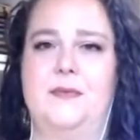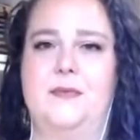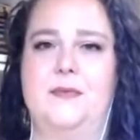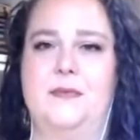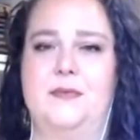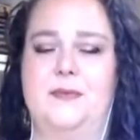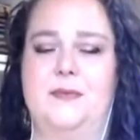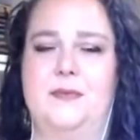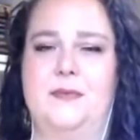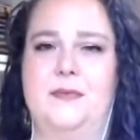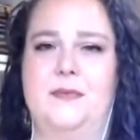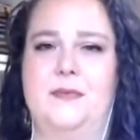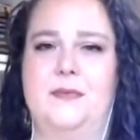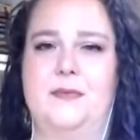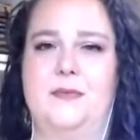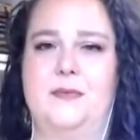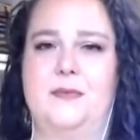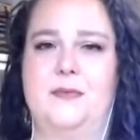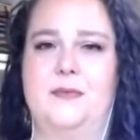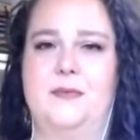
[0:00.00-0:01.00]

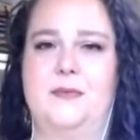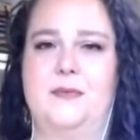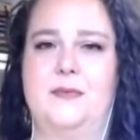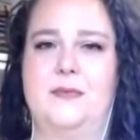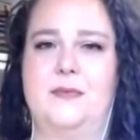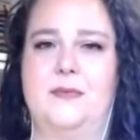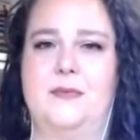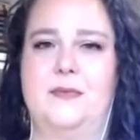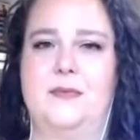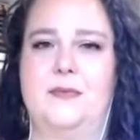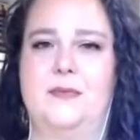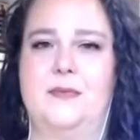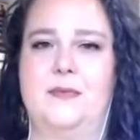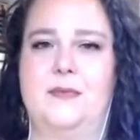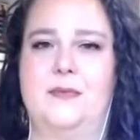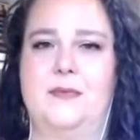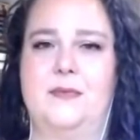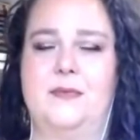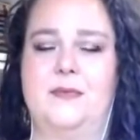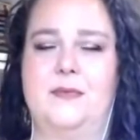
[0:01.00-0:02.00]

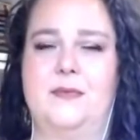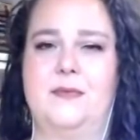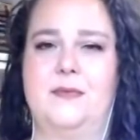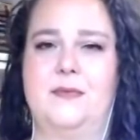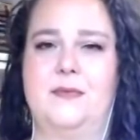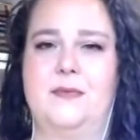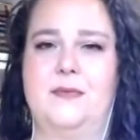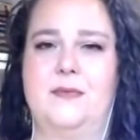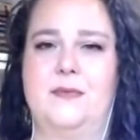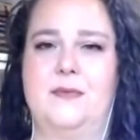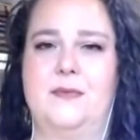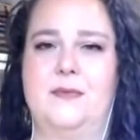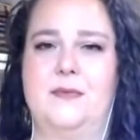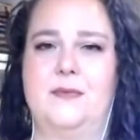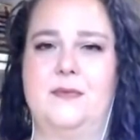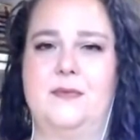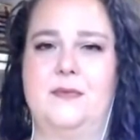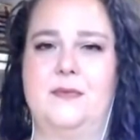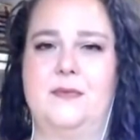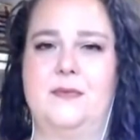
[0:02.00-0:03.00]

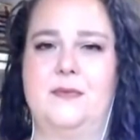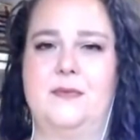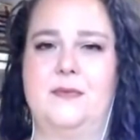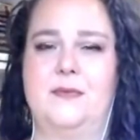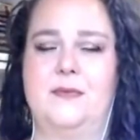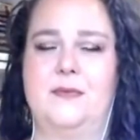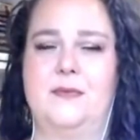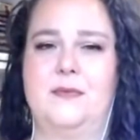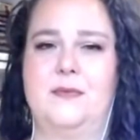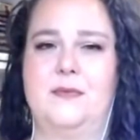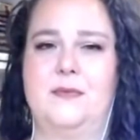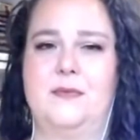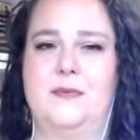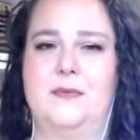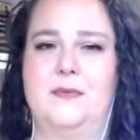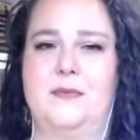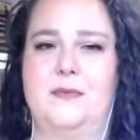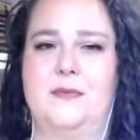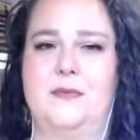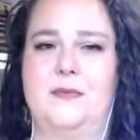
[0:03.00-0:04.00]

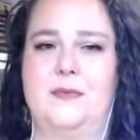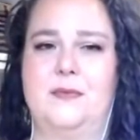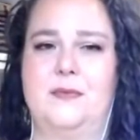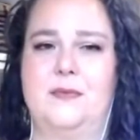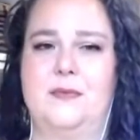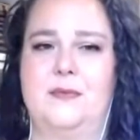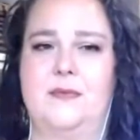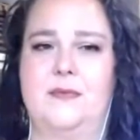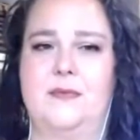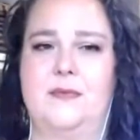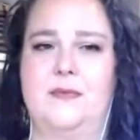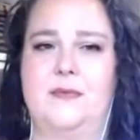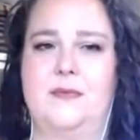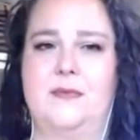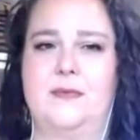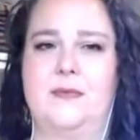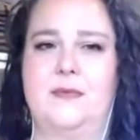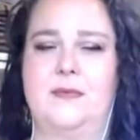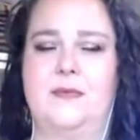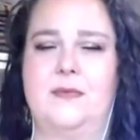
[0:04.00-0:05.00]

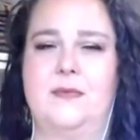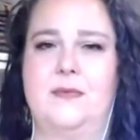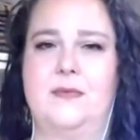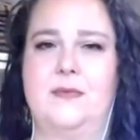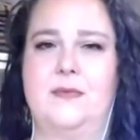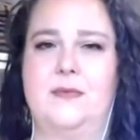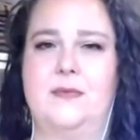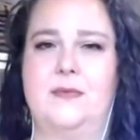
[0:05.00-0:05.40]
The person shown says nothing.